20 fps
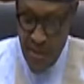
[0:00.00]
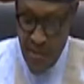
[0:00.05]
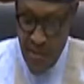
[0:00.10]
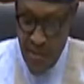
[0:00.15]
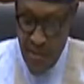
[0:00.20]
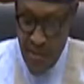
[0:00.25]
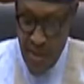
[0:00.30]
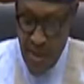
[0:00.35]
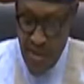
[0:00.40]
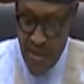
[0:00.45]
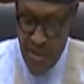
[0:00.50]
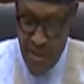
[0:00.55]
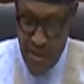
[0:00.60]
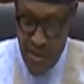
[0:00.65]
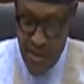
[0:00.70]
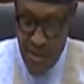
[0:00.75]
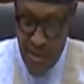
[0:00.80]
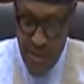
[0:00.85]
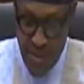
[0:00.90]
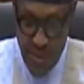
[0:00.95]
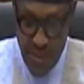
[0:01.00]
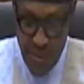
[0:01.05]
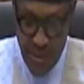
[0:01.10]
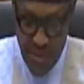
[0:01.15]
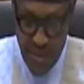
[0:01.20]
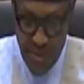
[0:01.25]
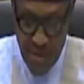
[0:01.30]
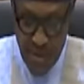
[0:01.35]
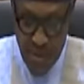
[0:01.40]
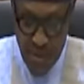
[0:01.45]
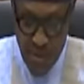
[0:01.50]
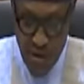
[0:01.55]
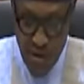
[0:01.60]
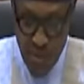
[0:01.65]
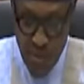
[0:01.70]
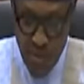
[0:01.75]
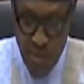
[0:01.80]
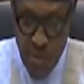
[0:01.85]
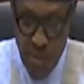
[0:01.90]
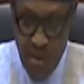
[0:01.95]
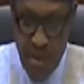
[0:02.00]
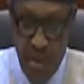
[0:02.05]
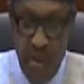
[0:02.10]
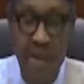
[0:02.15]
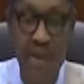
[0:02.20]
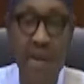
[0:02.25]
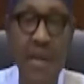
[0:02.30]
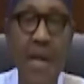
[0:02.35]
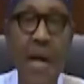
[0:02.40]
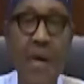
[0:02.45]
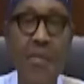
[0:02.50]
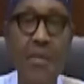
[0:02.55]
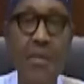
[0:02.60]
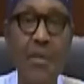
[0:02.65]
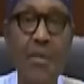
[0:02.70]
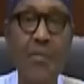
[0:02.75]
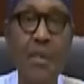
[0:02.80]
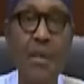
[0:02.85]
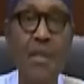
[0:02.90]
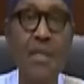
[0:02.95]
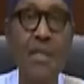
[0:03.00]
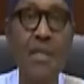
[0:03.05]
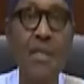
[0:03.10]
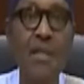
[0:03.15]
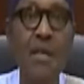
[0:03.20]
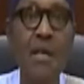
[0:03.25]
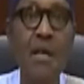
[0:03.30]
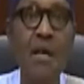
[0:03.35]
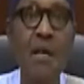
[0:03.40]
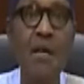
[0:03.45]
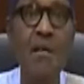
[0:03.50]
leading to a 60% drop in government